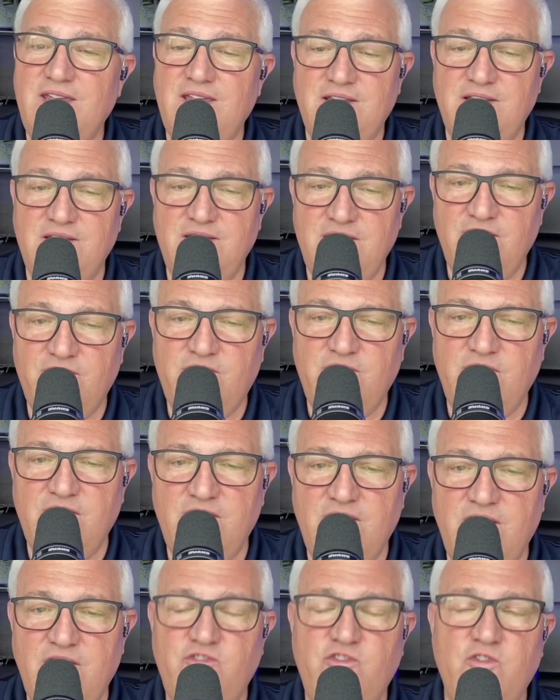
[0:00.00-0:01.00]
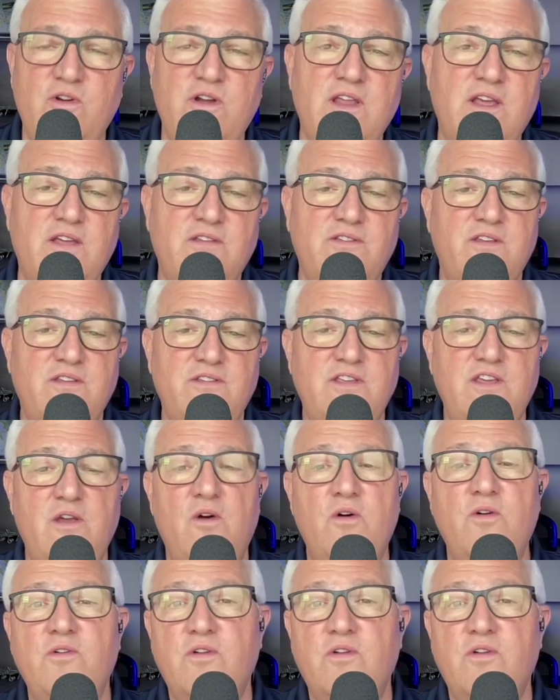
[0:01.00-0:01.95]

ignition. And joining us is the owner